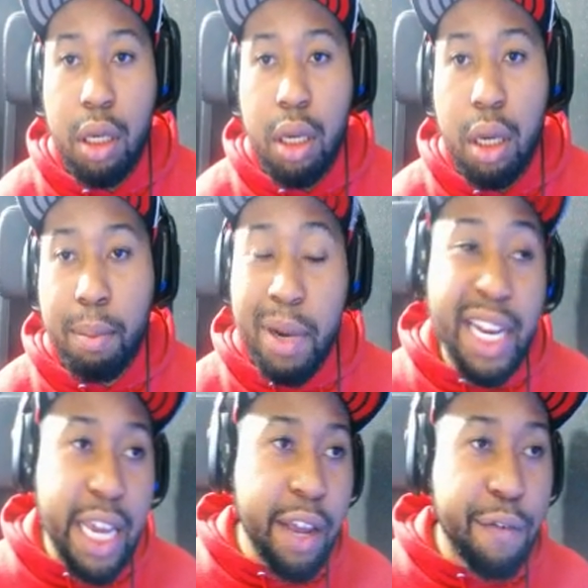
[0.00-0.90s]
But
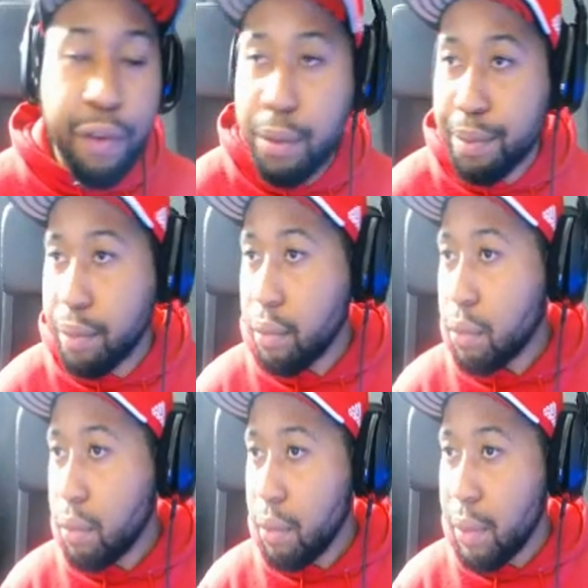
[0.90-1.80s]
if
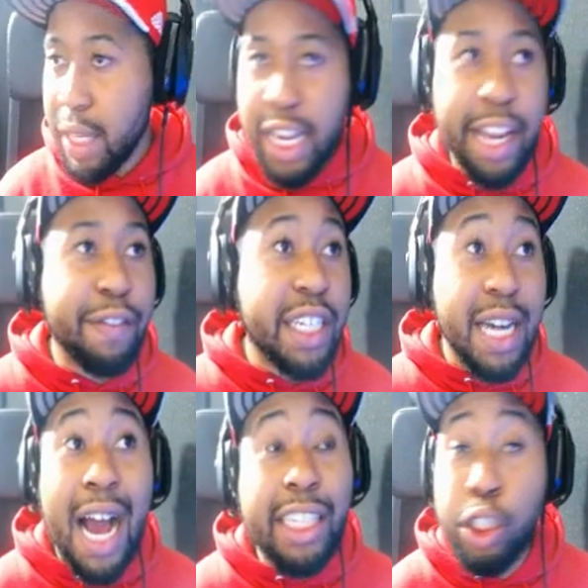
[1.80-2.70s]

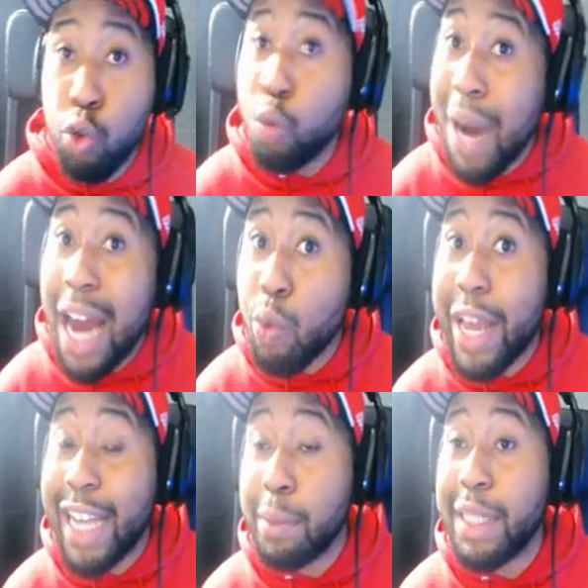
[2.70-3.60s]
Tekashi, who by the way
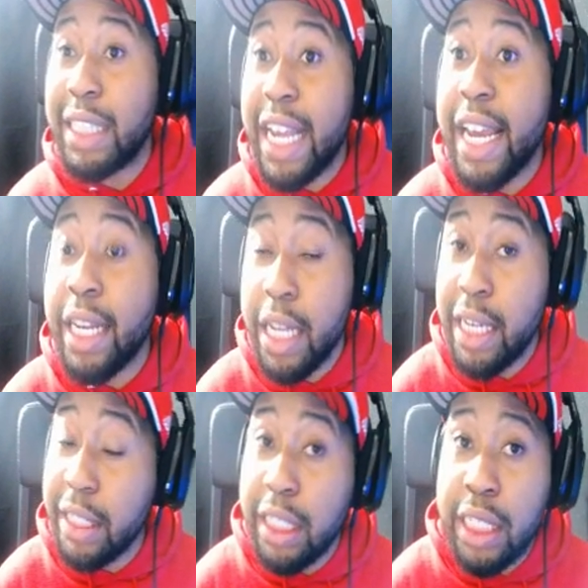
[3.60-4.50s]
has been saying
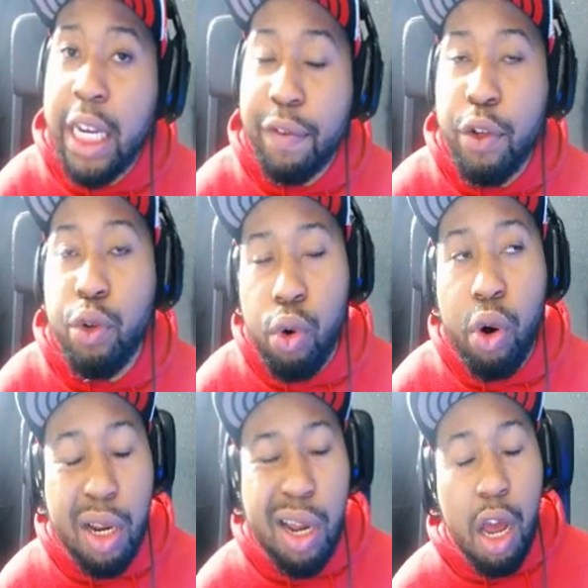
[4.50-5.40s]
he's the king of New
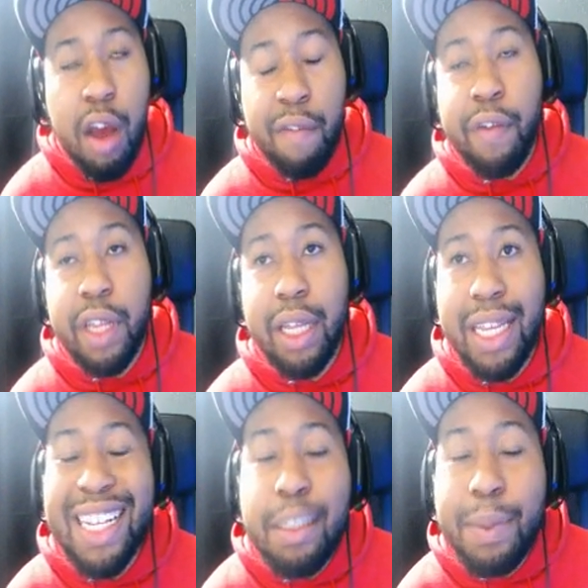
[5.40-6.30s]
York,
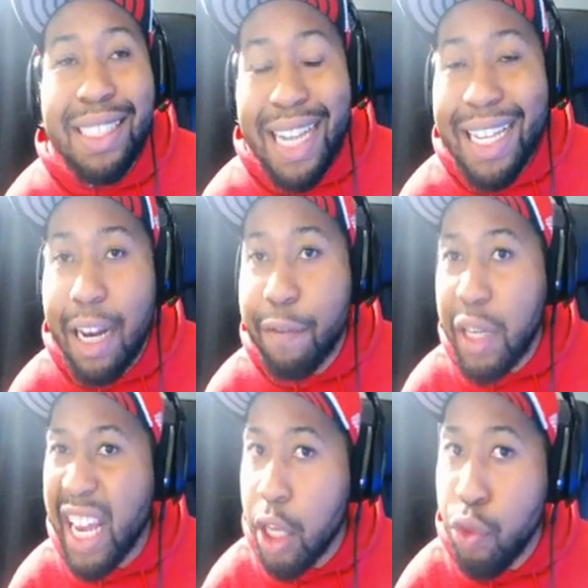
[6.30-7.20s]
he's been saying that for
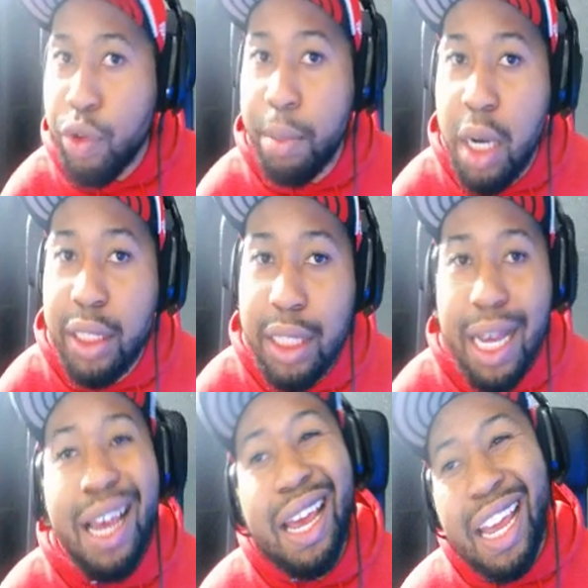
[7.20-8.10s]
like 3 months.
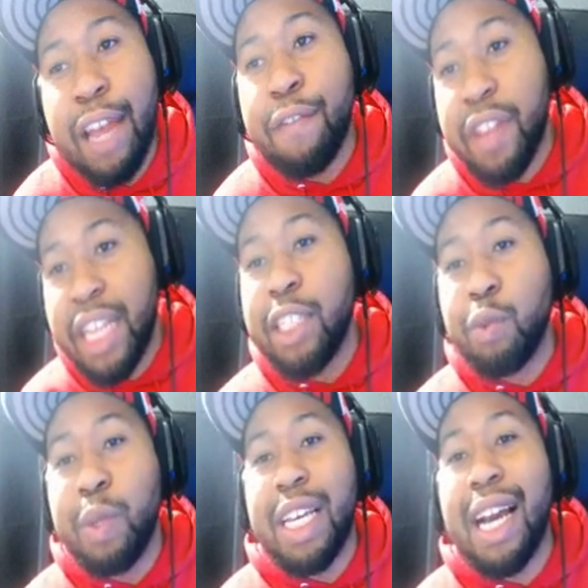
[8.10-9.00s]
If this
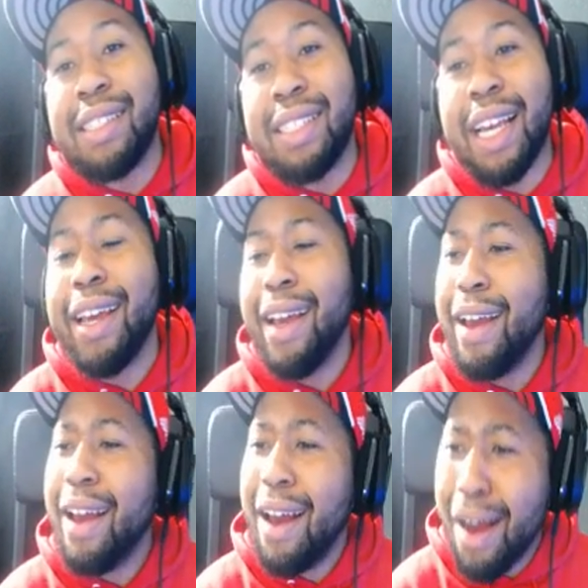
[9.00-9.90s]
week I say,
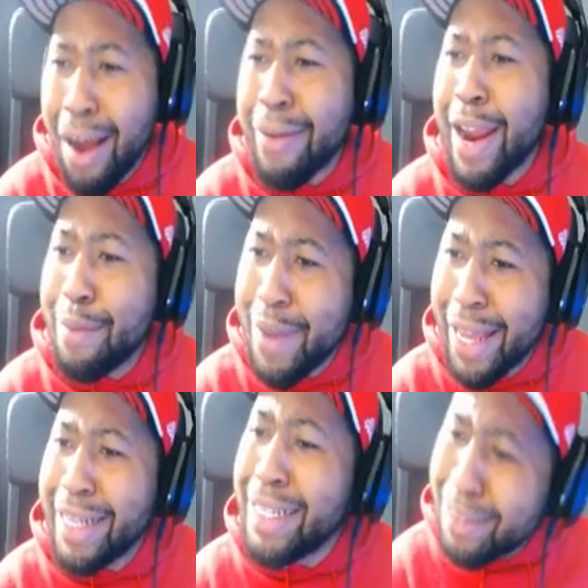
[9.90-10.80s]
all right,
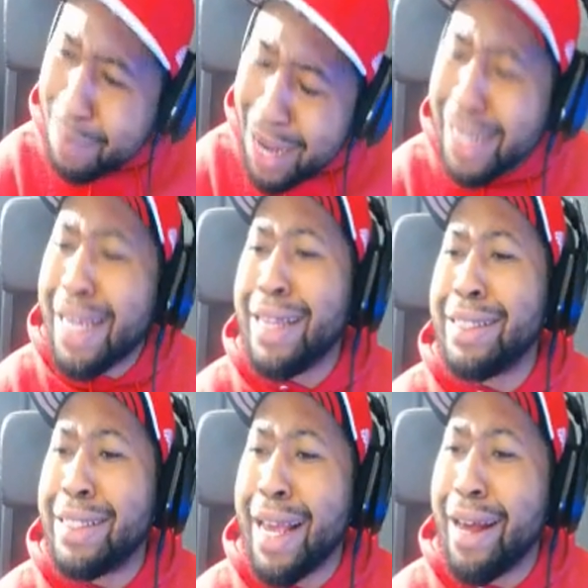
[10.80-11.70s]
man, he's about to get the
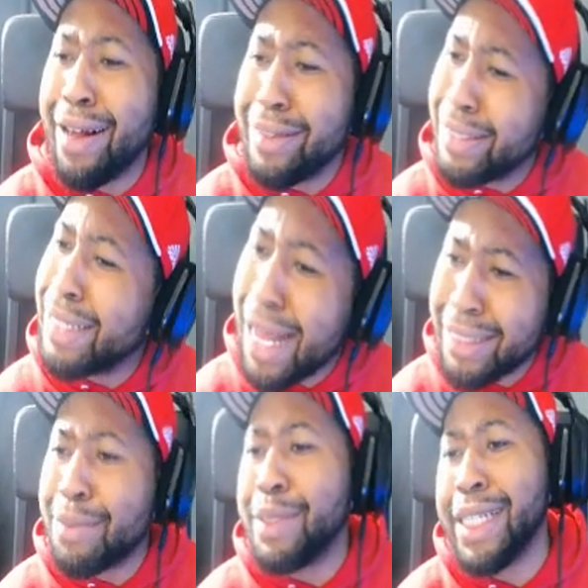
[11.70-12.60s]
sales, he got
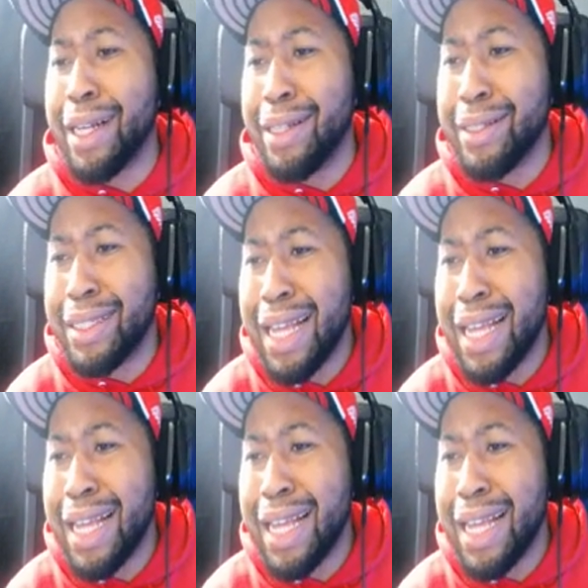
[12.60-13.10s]
some singles,